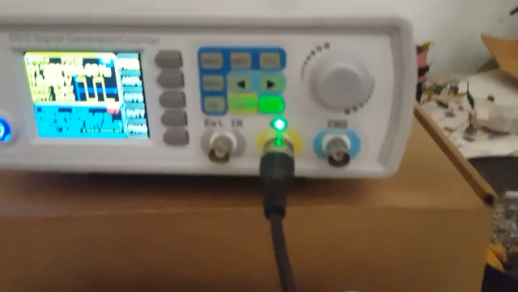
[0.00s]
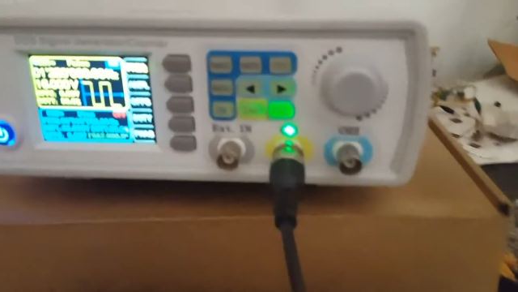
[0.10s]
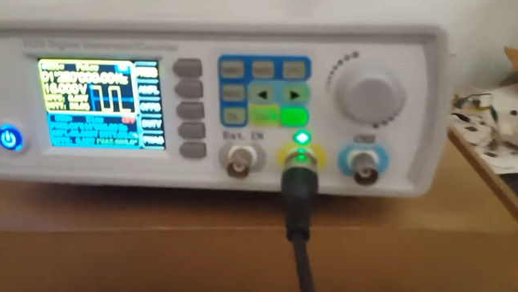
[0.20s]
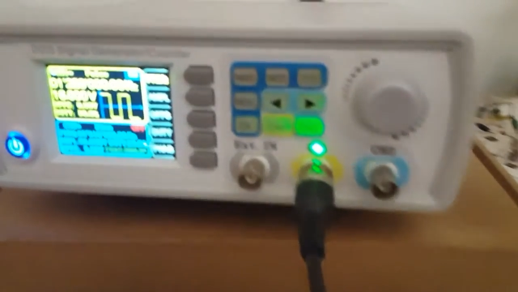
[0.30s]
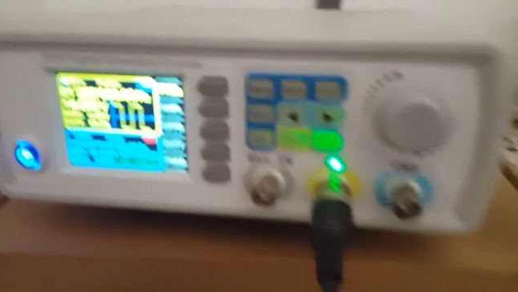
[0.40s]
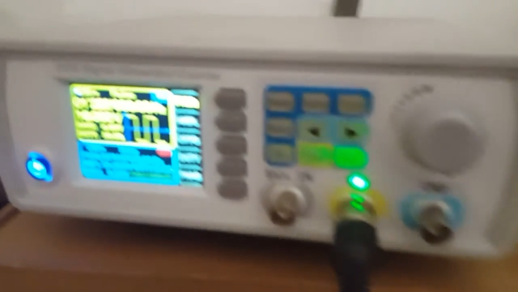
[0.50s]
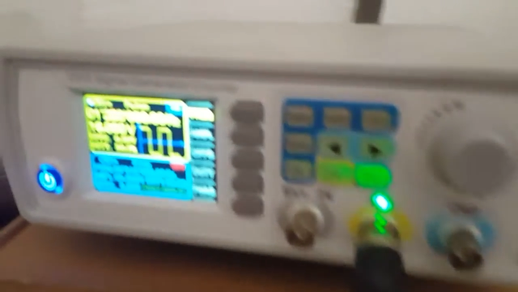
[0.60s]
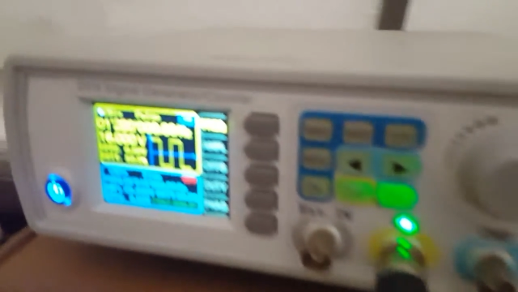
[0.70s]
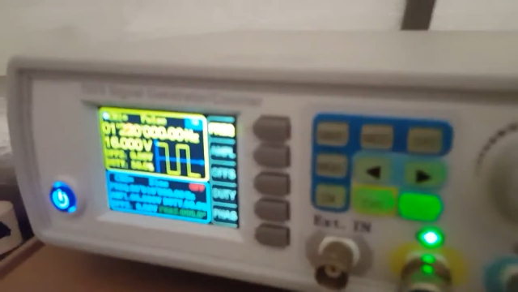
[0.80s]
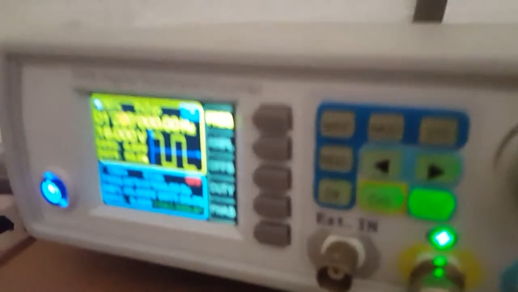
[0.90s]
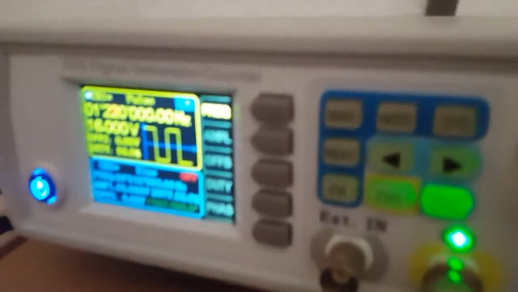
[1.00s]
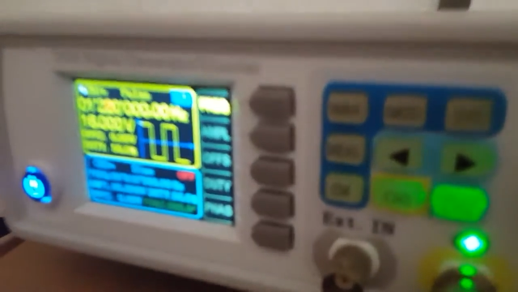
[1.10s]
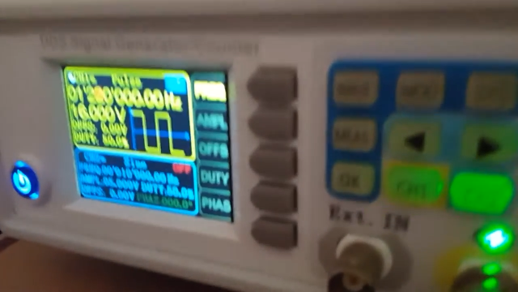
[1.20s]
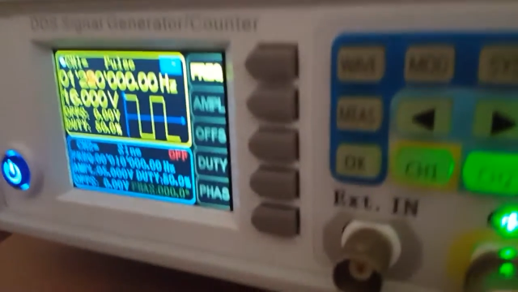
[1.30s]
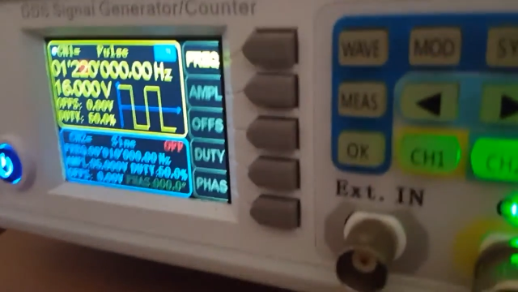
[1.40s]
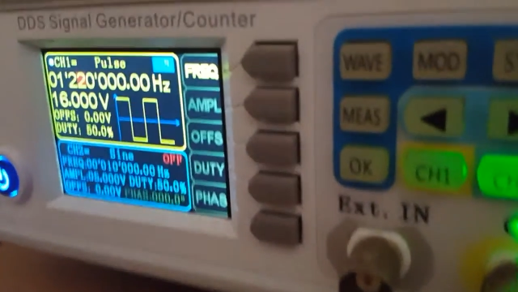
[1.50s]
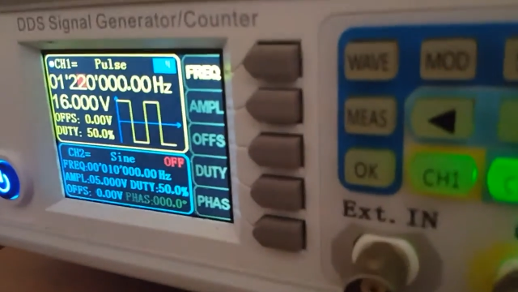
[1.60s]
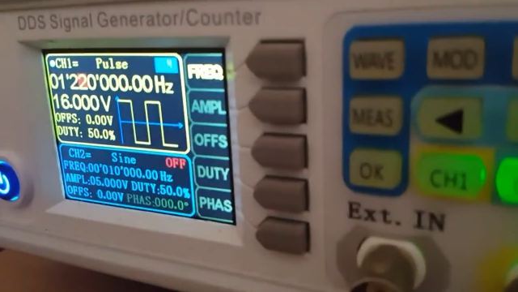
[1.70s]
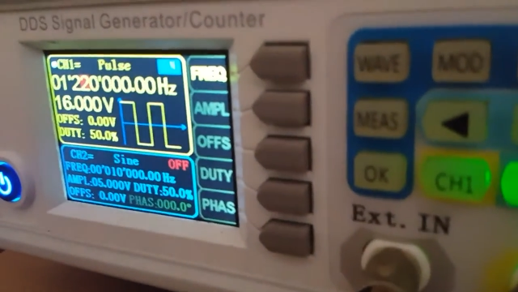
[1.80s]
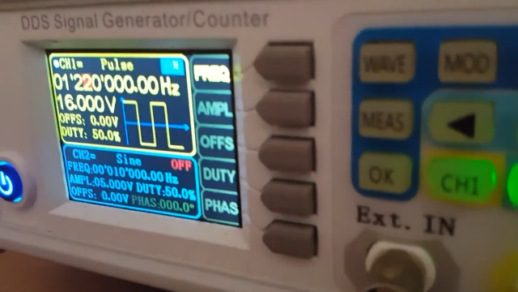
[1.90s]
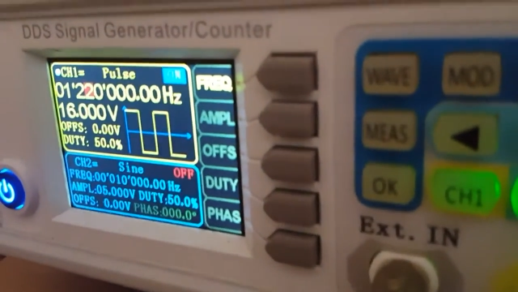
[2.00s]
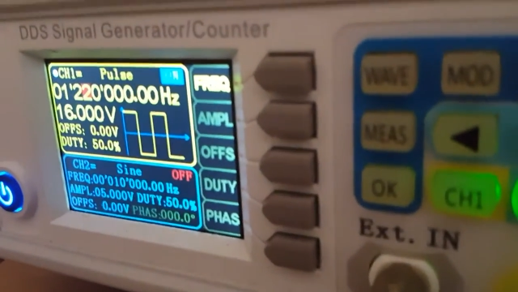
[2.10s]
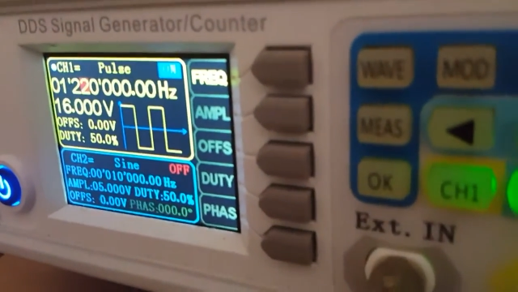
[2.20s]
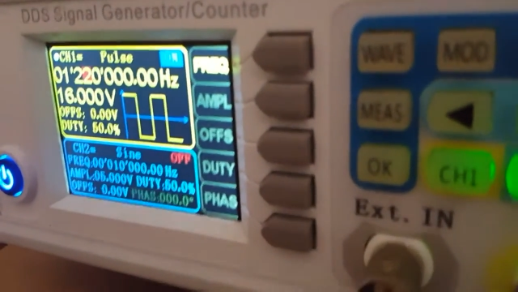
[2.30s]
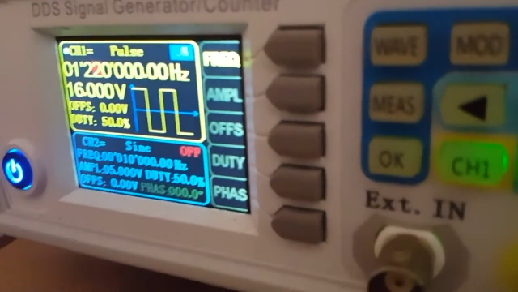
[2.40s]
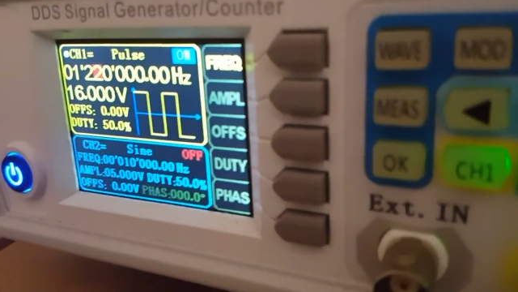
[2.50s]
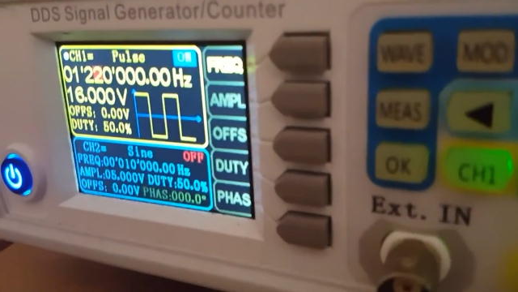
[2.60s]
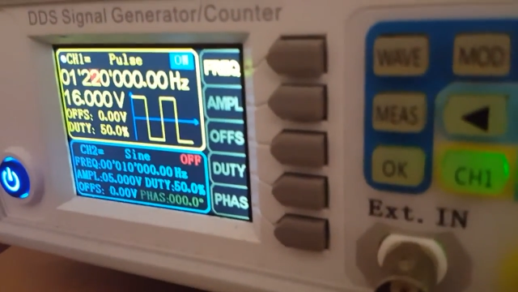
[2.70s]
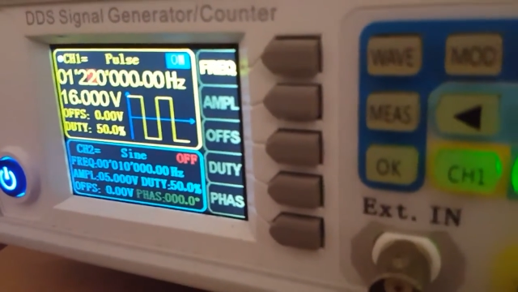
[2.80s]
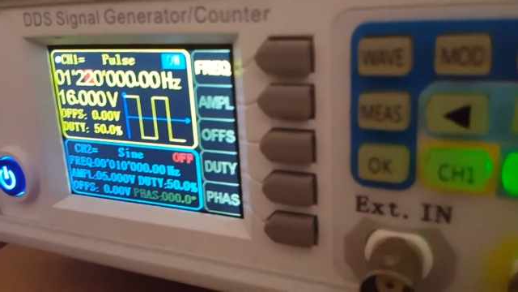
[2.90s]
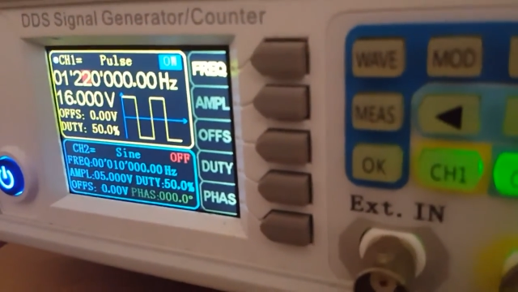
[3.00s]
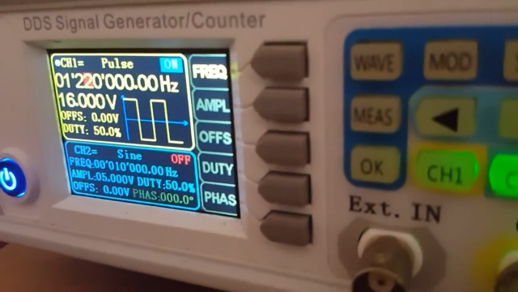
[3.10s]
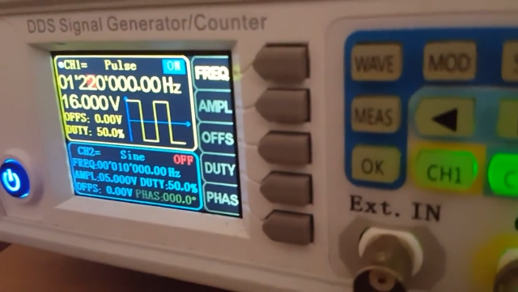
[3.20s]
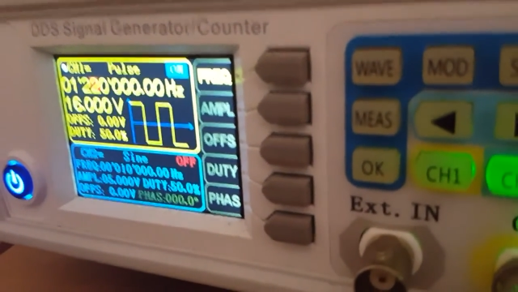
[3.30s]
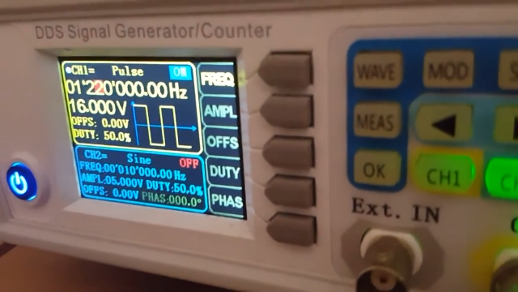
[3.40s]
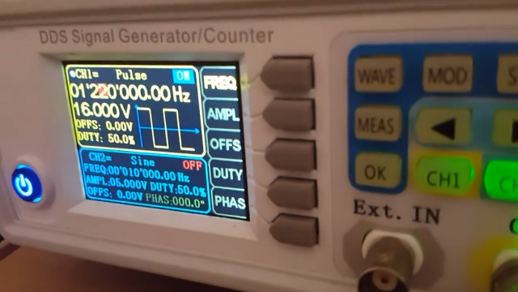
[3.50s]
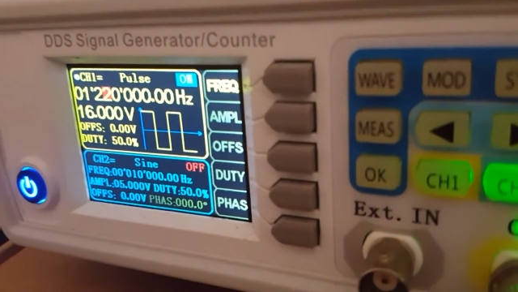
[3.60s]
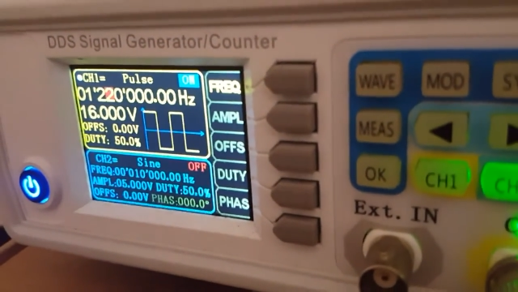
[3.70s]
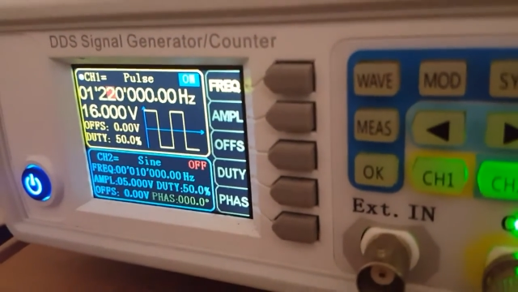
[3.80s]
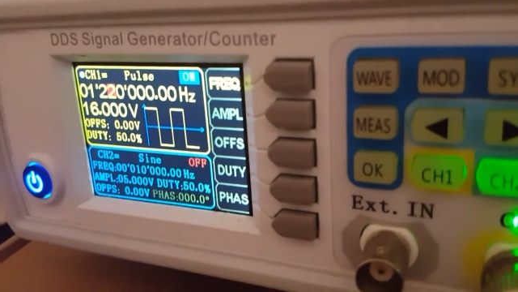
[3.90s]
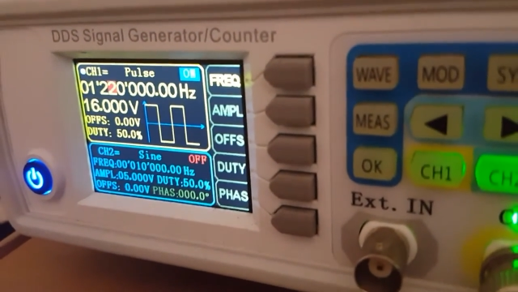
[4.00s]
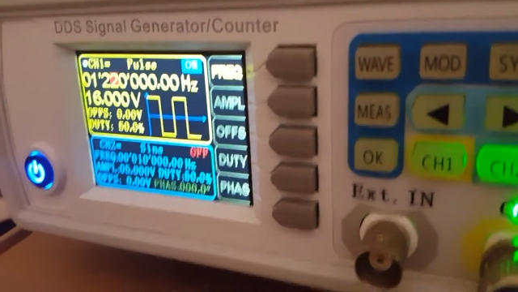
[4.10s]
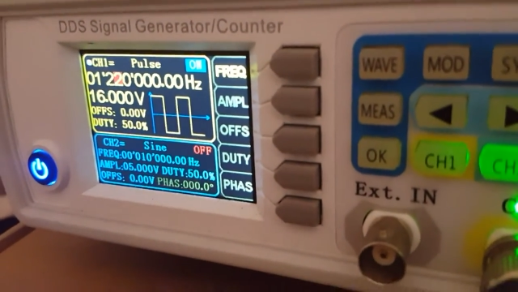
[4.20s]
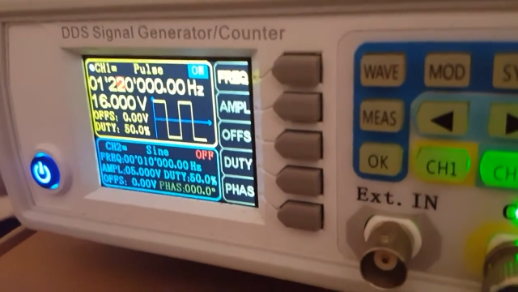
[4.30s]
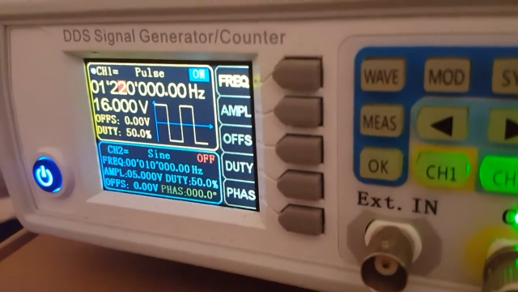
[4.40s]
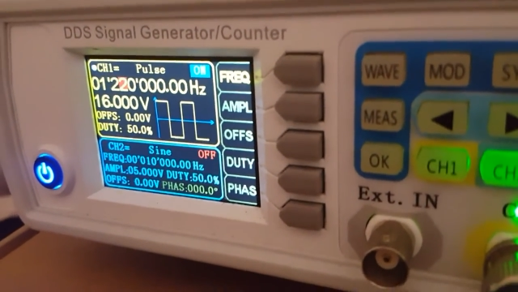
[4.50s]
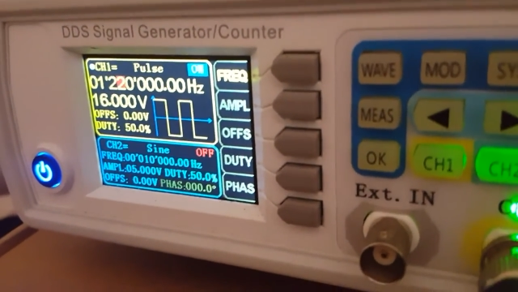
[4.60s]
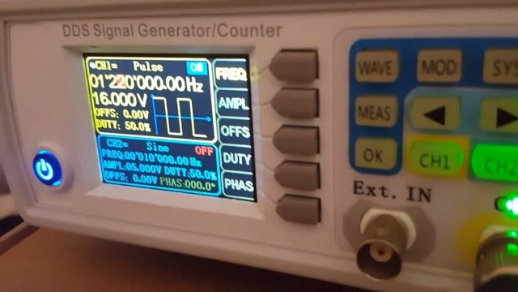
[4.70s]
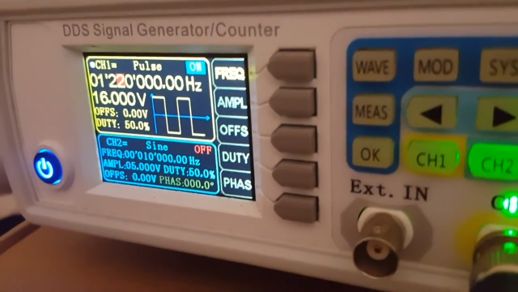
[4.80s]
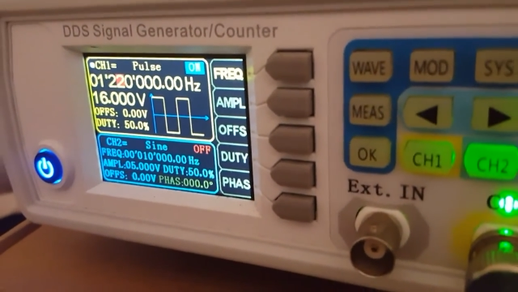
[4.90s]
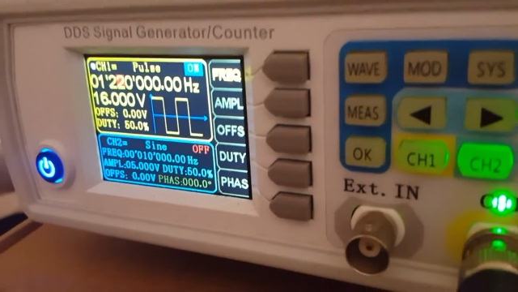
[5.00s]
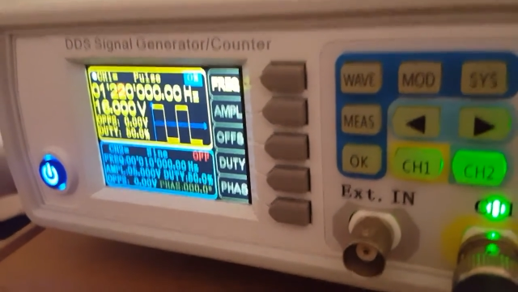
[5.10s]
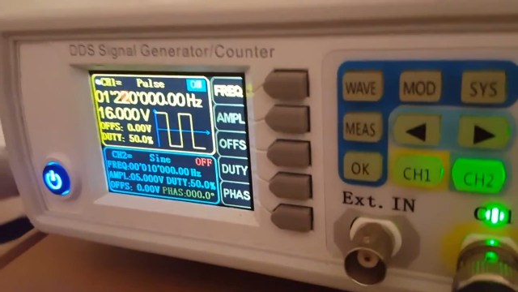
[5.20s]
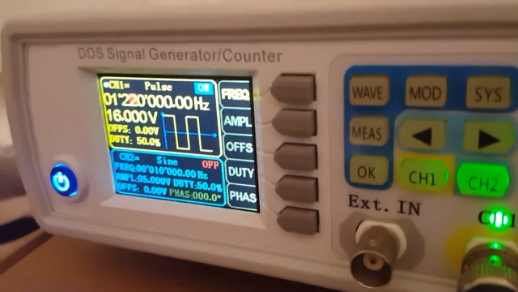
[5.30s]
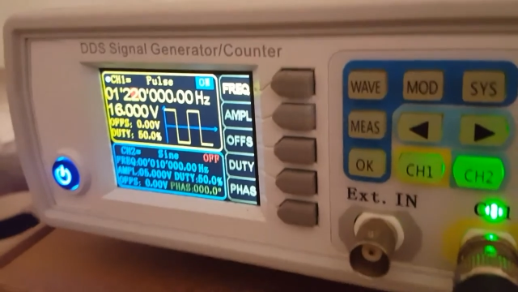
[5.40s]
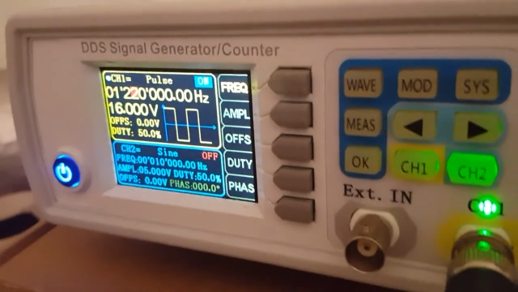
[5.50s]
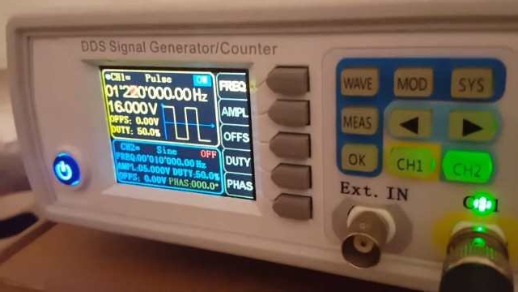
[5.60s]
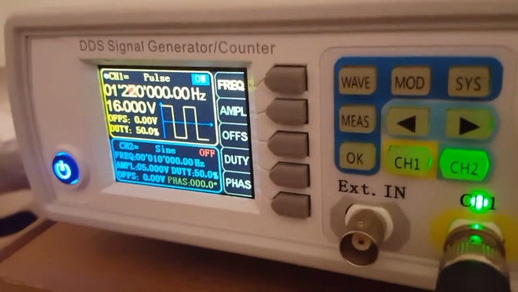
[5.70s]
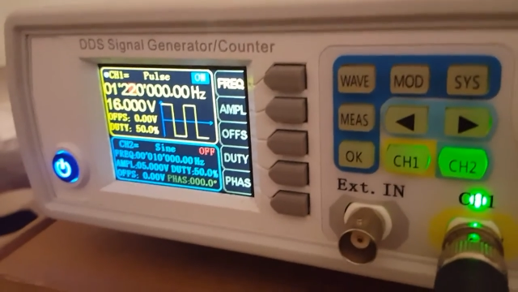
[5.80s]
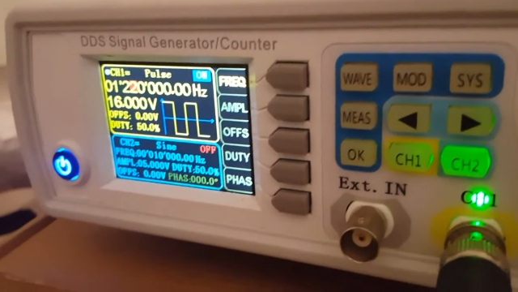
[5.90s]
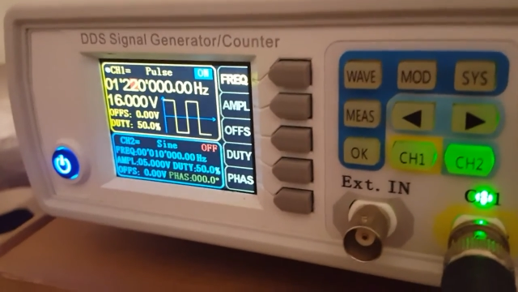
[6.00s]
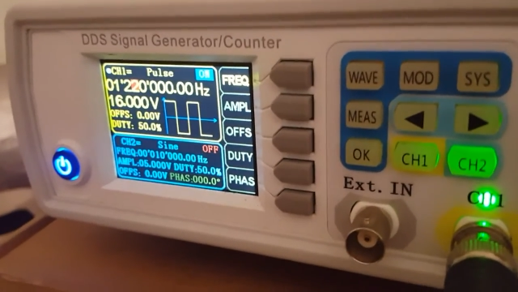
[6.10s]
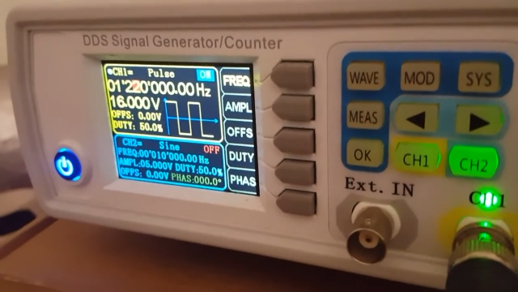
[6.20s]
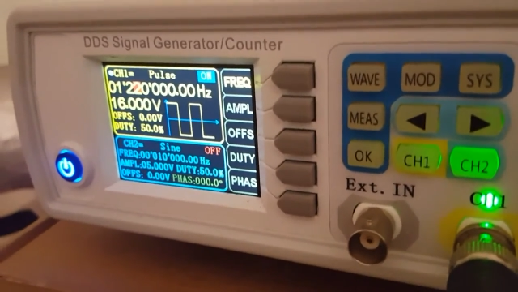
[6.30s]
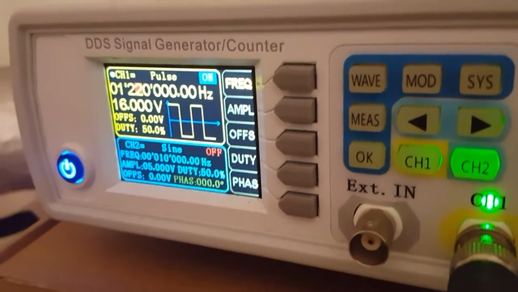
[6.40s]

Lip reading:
[unreadable: no face in view]